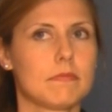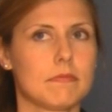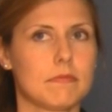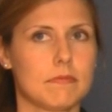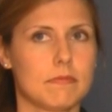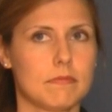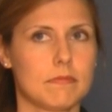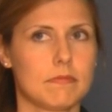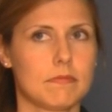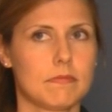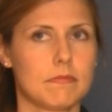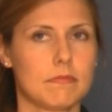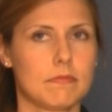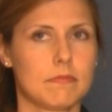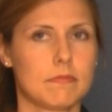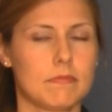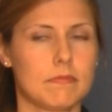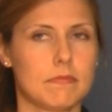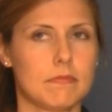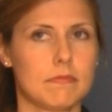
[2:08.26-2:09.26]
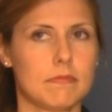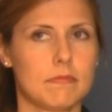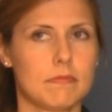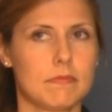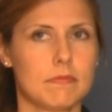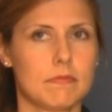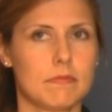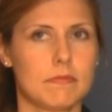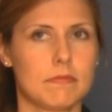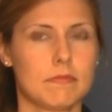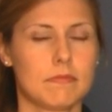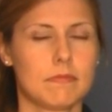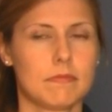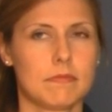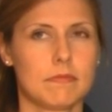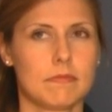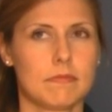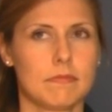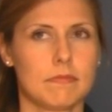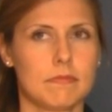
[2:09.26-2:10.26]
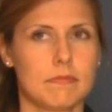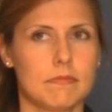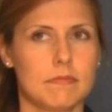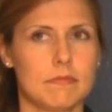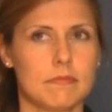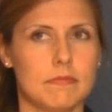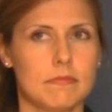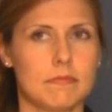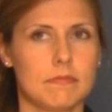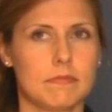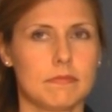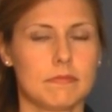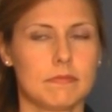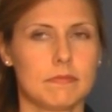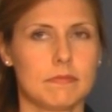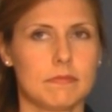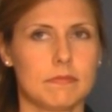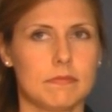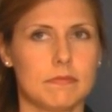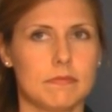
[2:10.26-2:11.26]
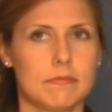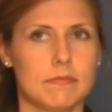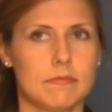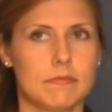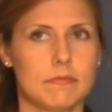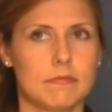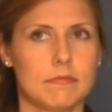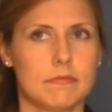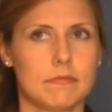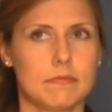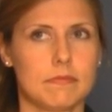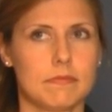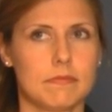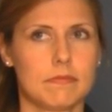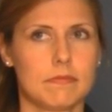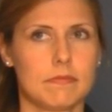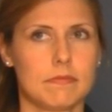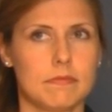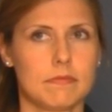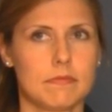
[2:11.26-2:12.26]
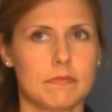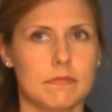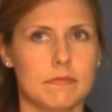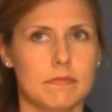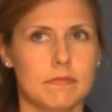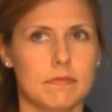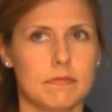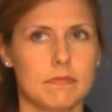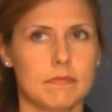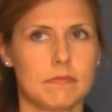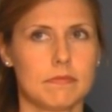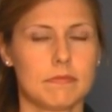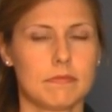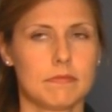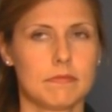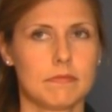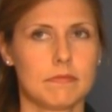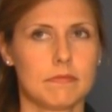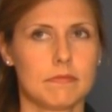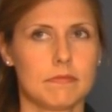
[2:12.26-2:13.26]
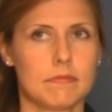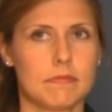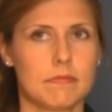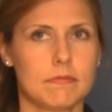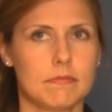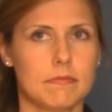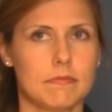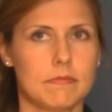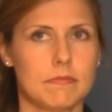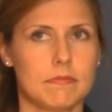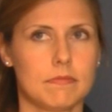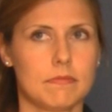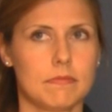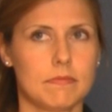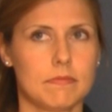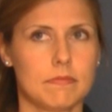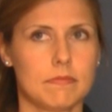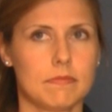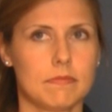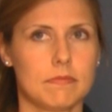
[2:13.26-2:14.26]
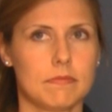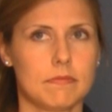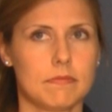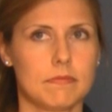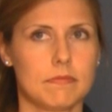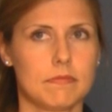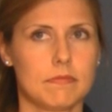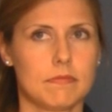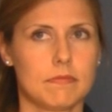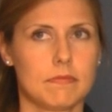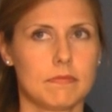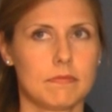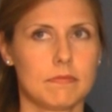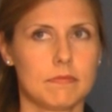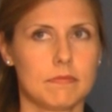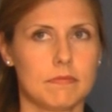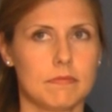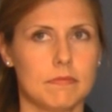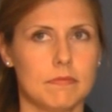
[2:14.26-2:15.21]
This person isn't speaking.